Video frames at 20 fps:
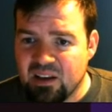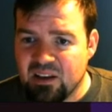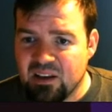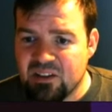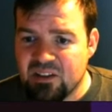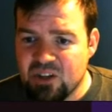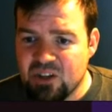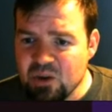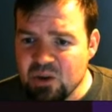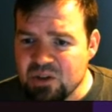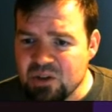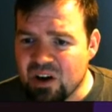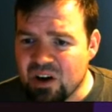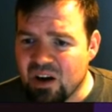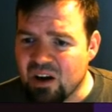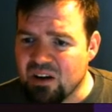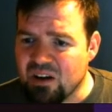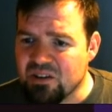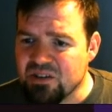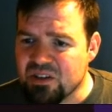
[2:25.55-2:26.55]
Two
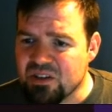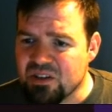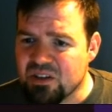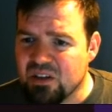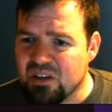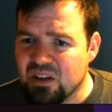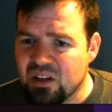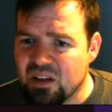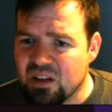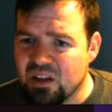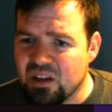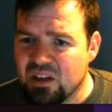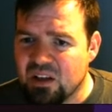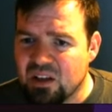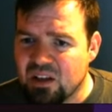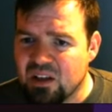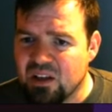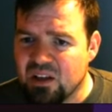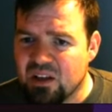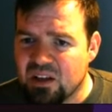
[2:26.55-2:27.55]
stars.
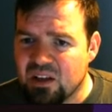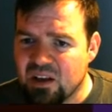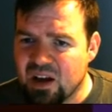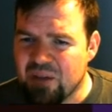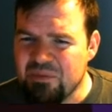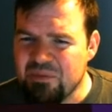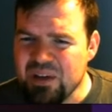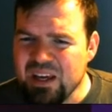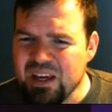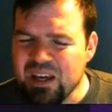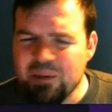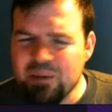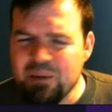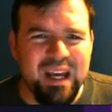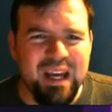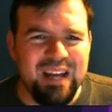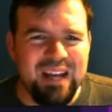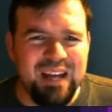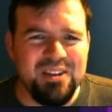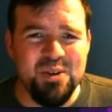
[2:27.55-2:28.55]
I'm thinking I'm only
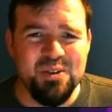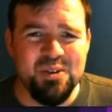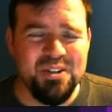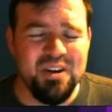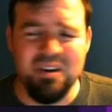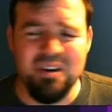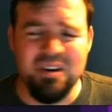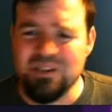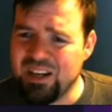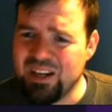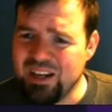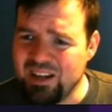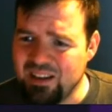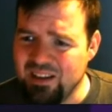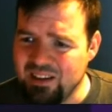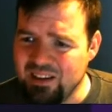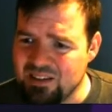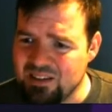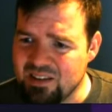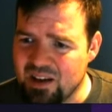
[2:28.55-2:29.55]
getting two stars on any of
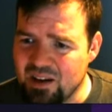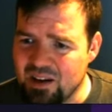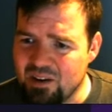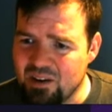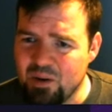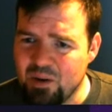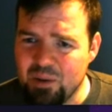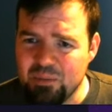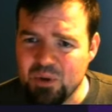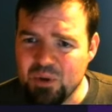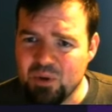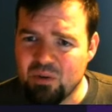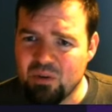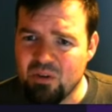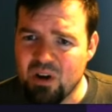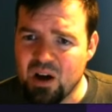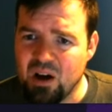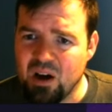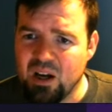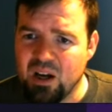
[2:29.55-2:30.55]
these. I don't know what I'm doing
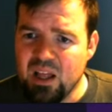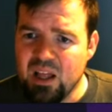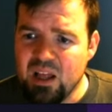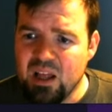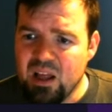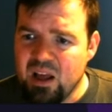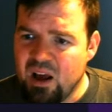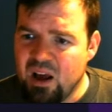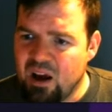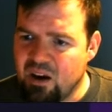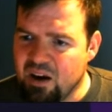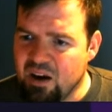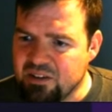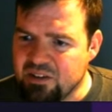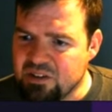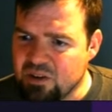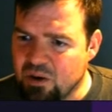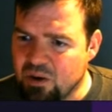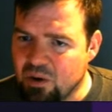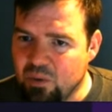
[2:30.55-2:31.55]
wrong. Alright,
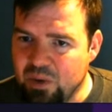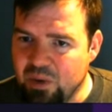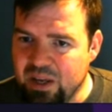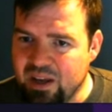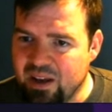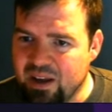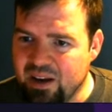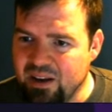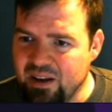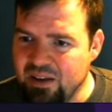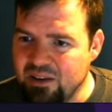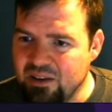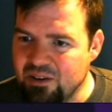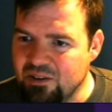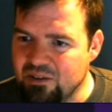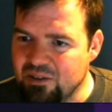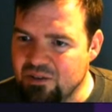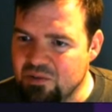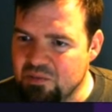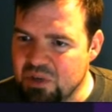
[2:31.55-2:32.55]
so we gotta
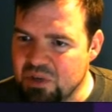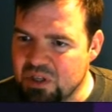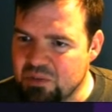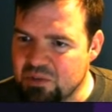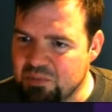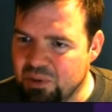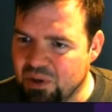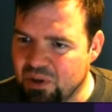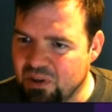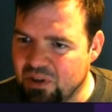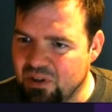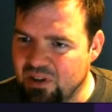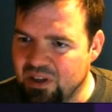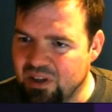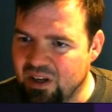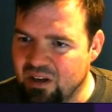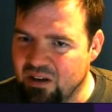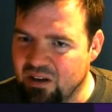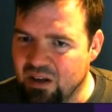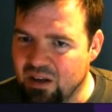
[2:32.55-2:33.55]
use Miss Pull
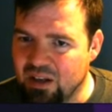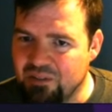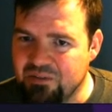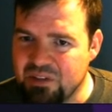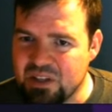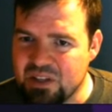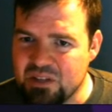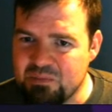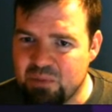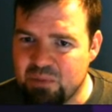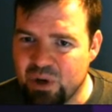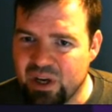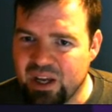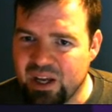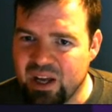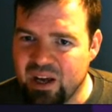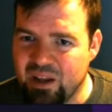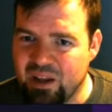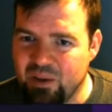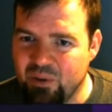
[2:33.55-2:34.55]
here to lift this brick
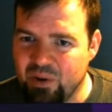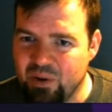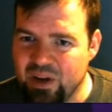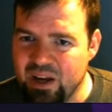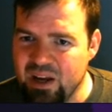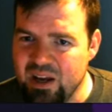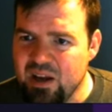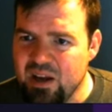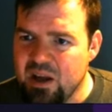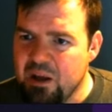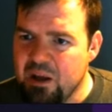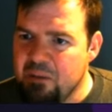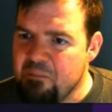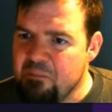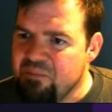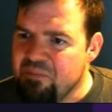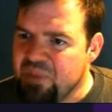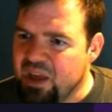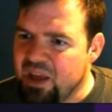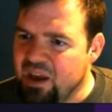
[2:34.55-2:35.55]
out of the way.
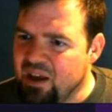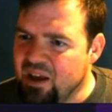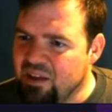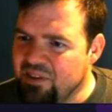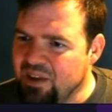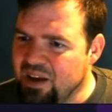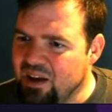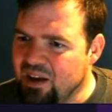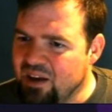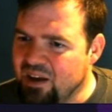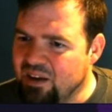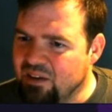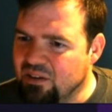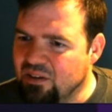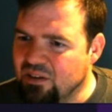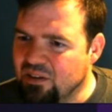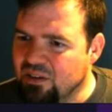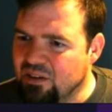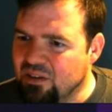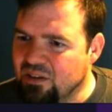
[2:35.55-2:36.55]
And then
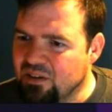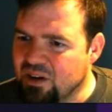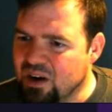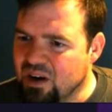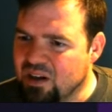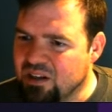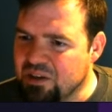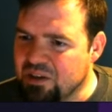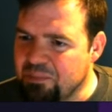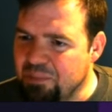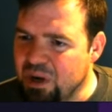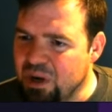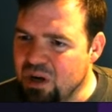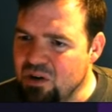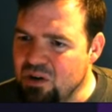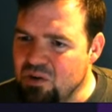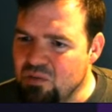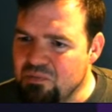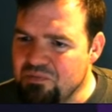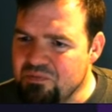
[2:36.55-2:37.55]
Dr.
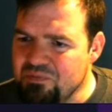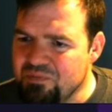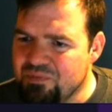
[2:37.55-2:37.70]
Boom.